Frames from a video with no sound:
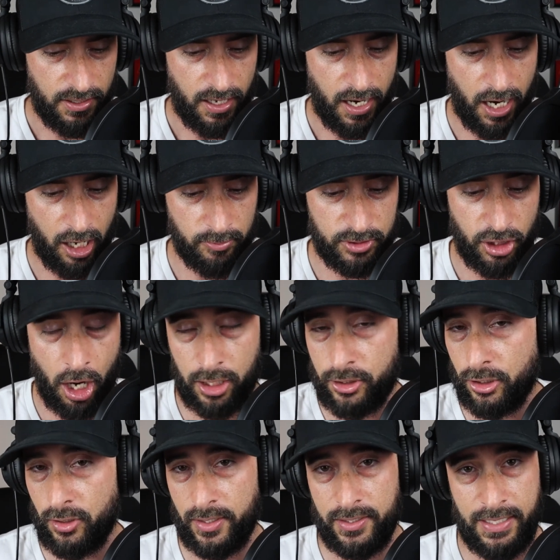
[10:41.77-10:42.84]
Todd
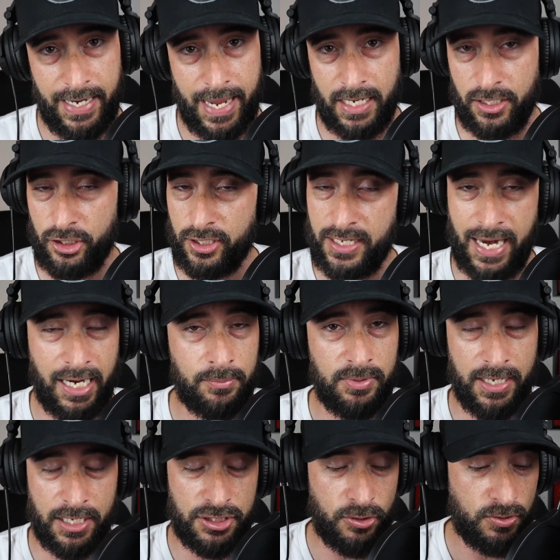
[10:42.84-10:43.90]
Gurley, he had a good game.
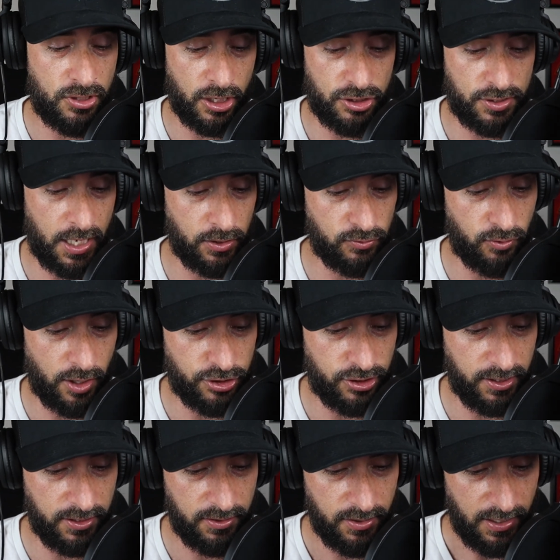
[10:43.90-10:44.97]
He had 2 touchdowns
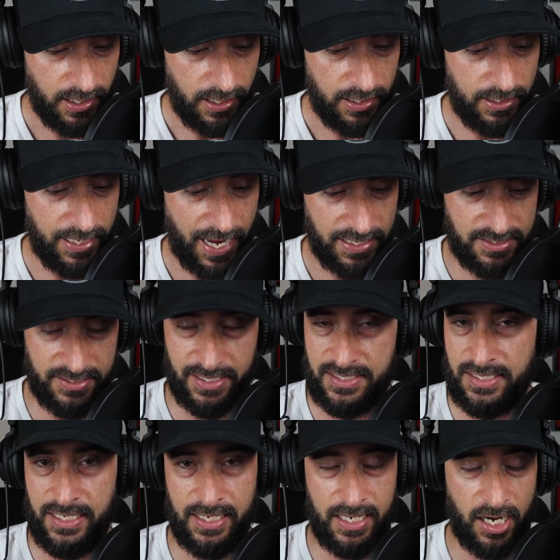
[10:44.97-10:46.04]
rushing. He had
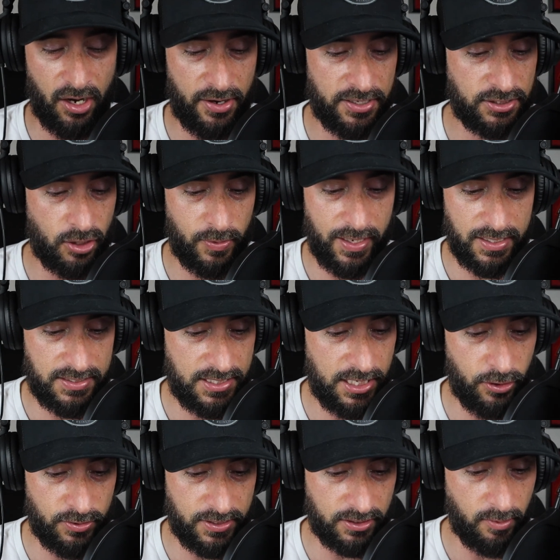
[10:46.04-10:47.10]
16 carries, so he
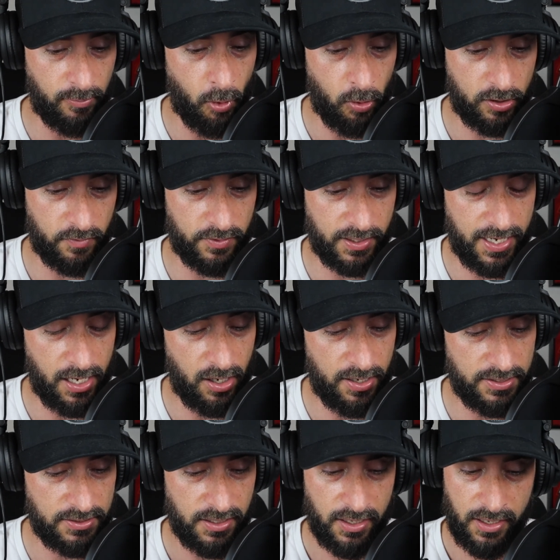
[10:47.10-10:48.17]
continues to get the bulk of the
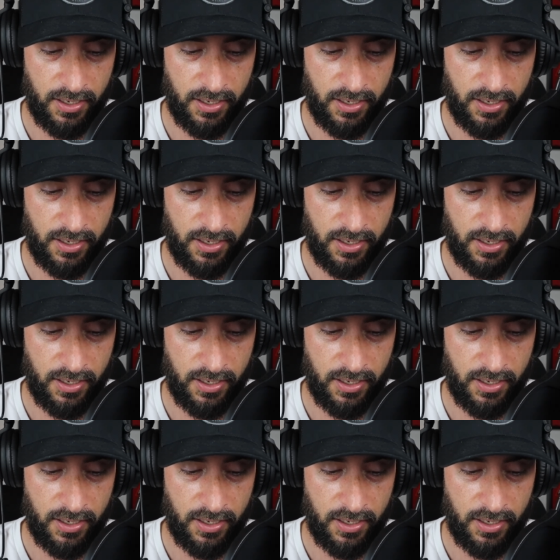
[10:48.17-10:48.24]
carries.